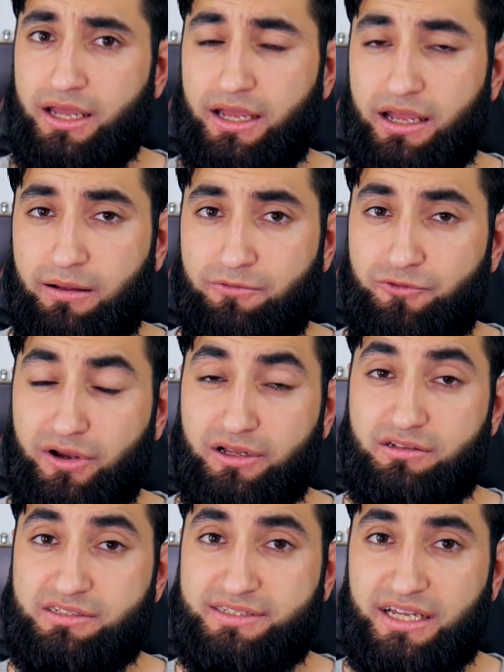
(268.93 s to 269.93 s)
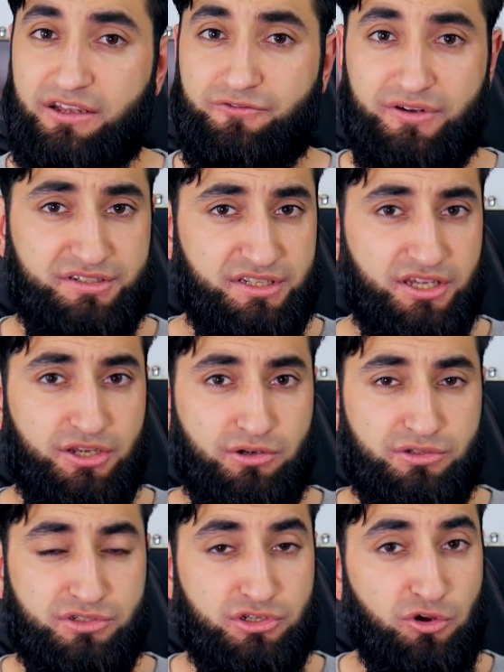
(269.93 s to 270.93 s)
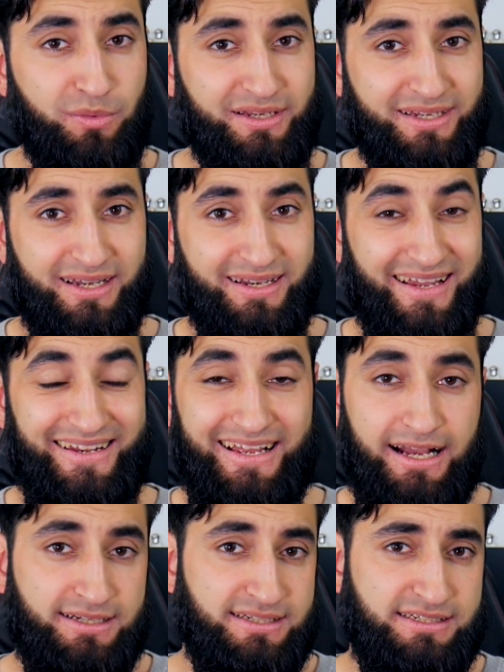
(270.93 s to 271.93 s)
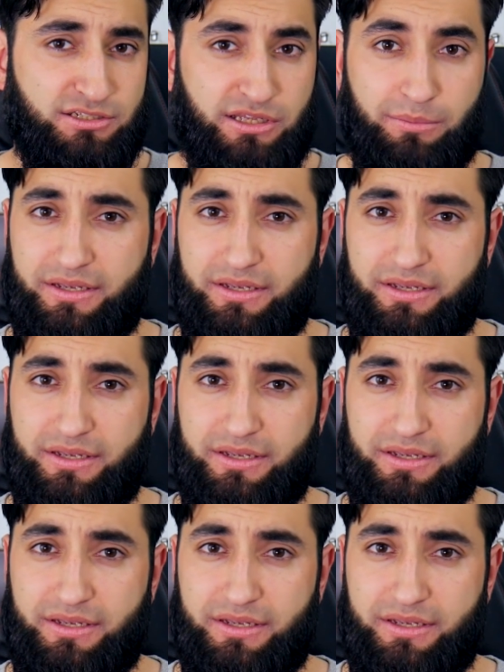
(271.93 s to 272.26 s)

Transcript: uh, files safe and secure so nobody can gain access to them